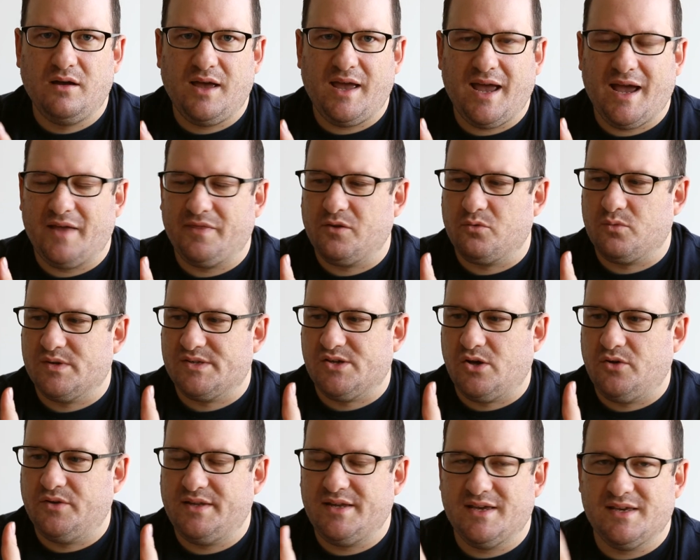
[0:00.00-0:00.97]
And the
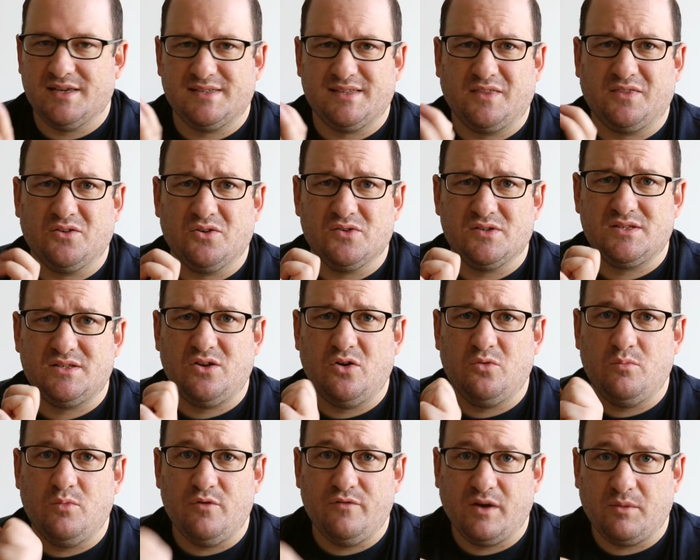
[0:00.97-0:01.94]
result is that there's
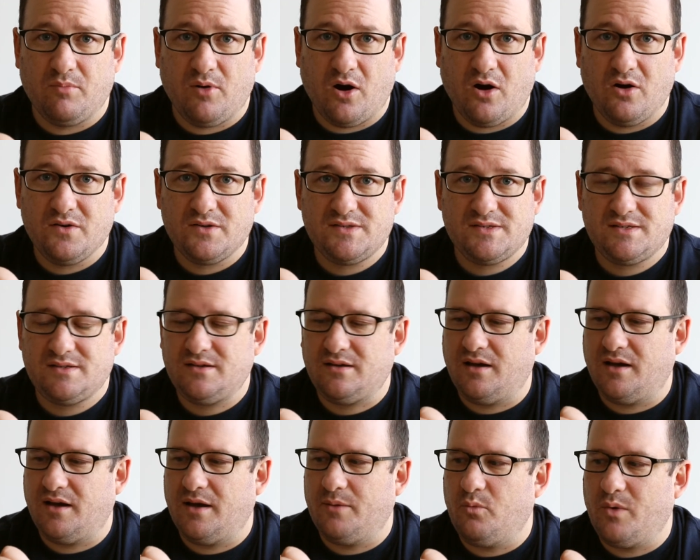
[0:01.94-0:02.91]
no moving parts
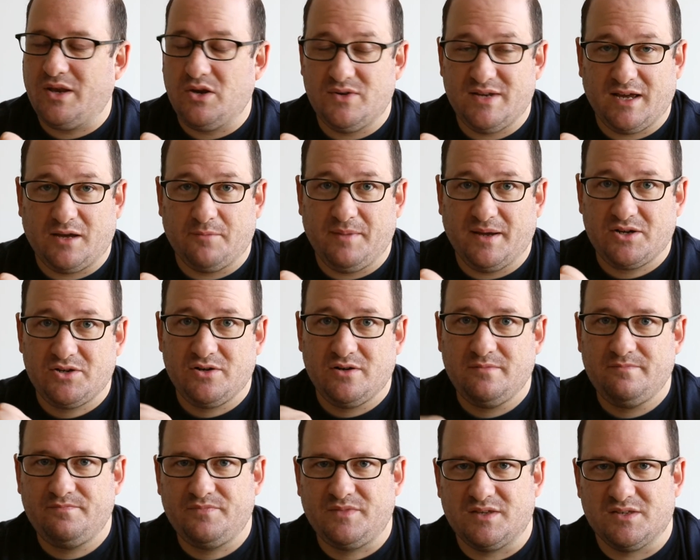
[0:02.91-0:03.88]
when you take a
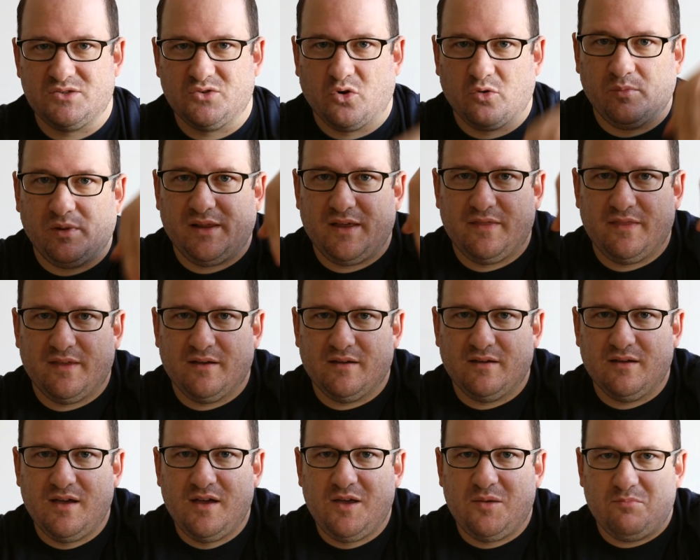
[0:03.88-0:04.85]
picture, because normally
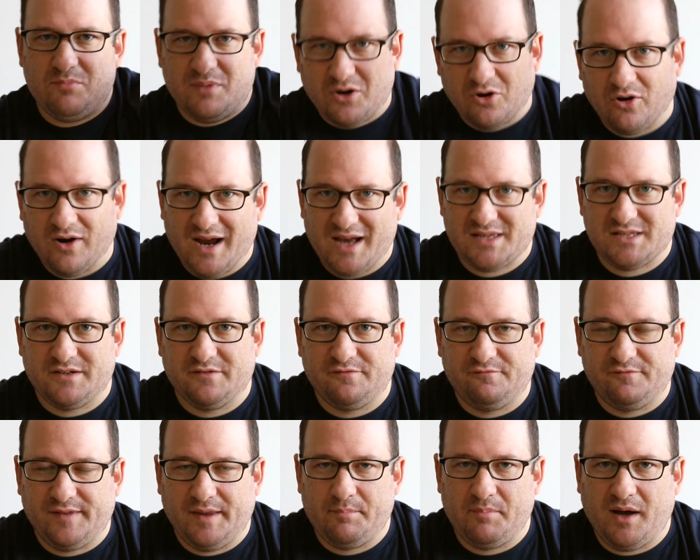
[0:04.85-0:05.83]
the mirror has to
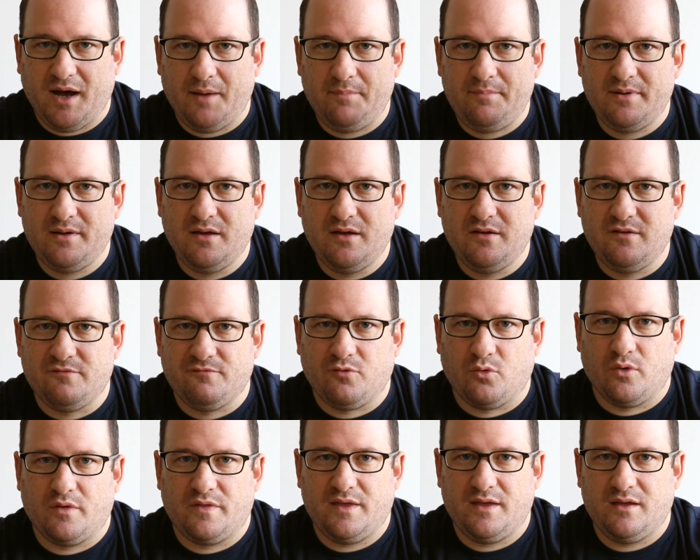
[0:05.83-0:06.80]
flip up
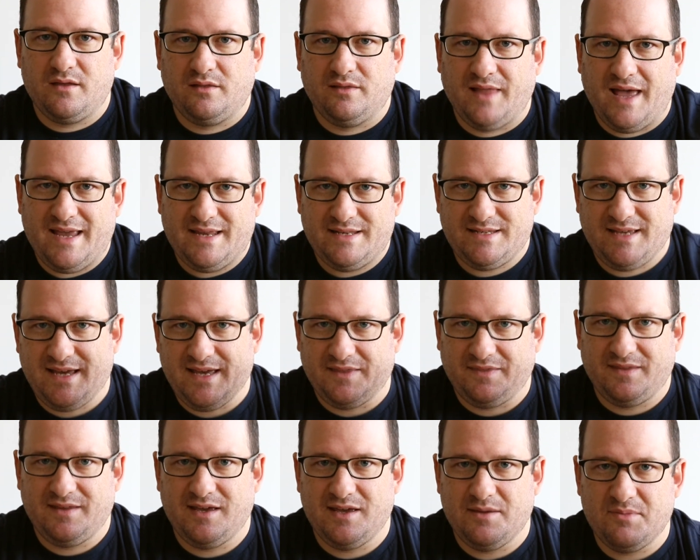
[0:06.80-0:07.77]
for the light to
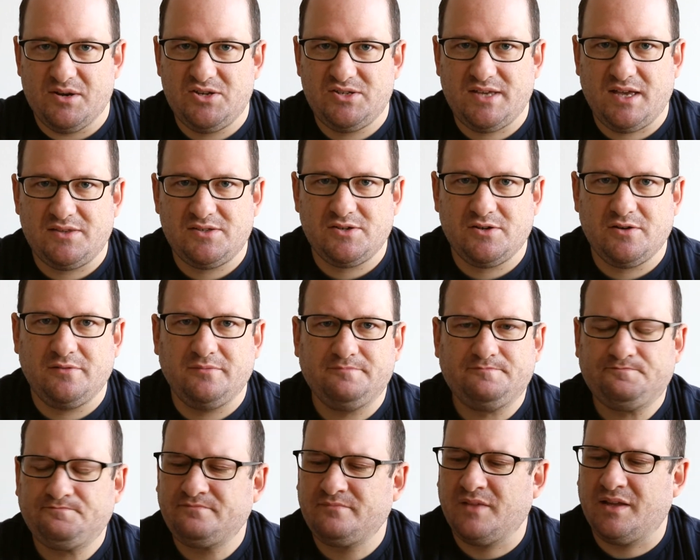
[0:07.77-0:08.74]
hit the image sensor,
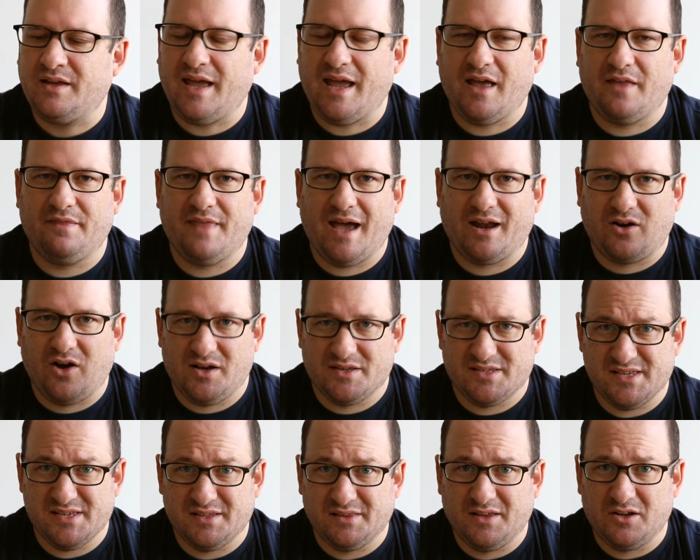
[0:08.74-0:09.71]
and that
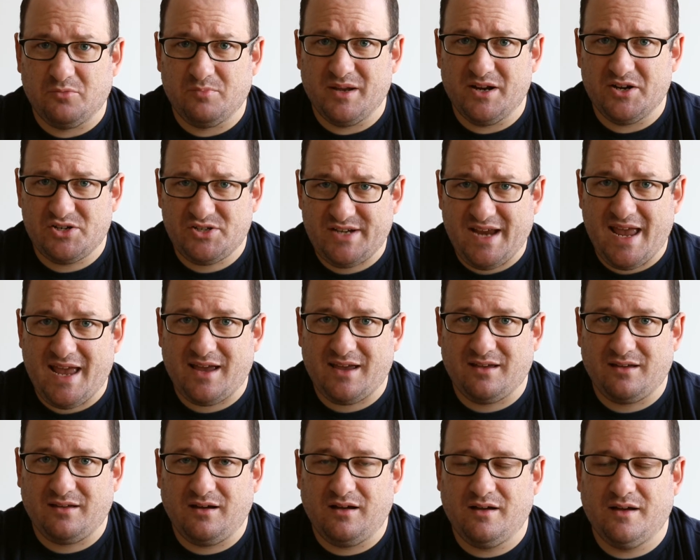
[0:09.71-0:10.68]
causes a little bit of shake,
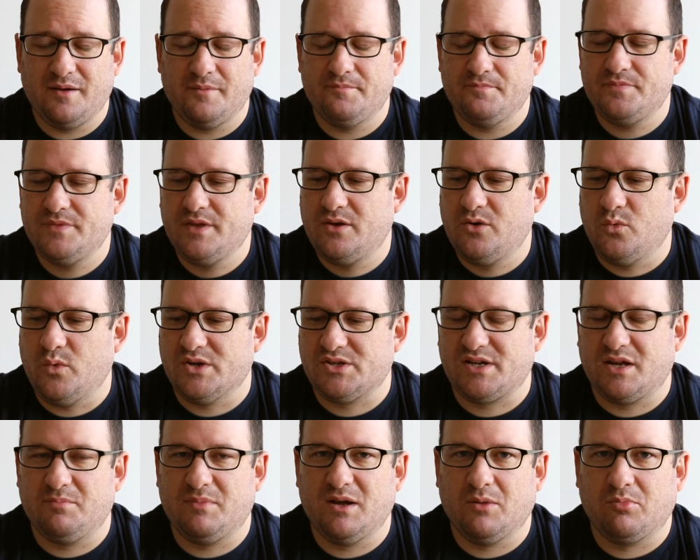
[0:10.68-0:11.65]
which
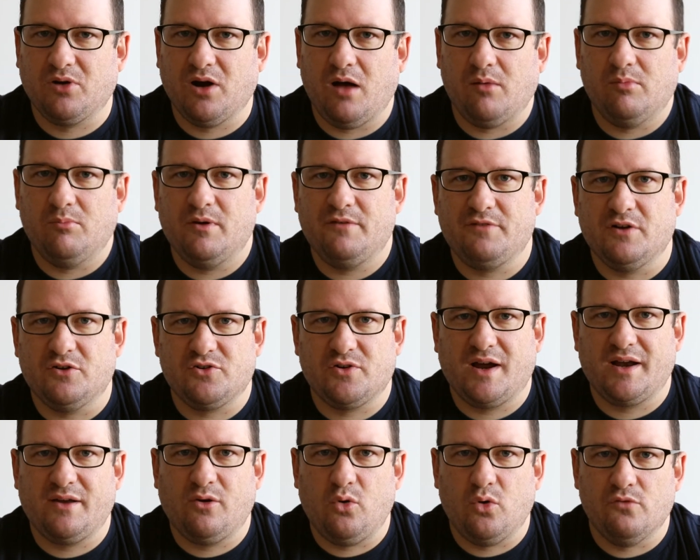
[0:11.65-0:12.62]
can be a problem if you're
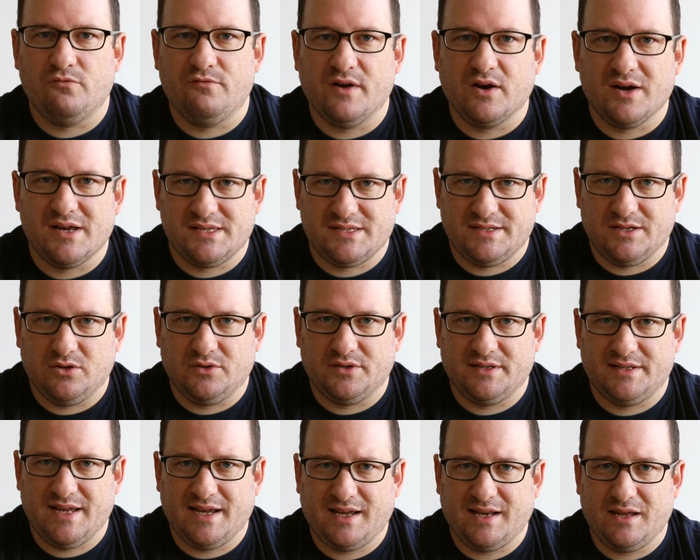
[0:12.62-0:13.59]
trying to hold very still
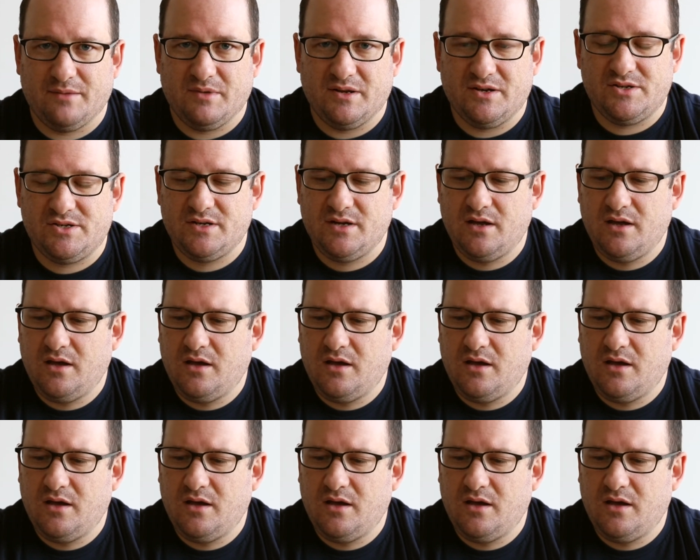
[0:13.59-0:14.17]
to take an image.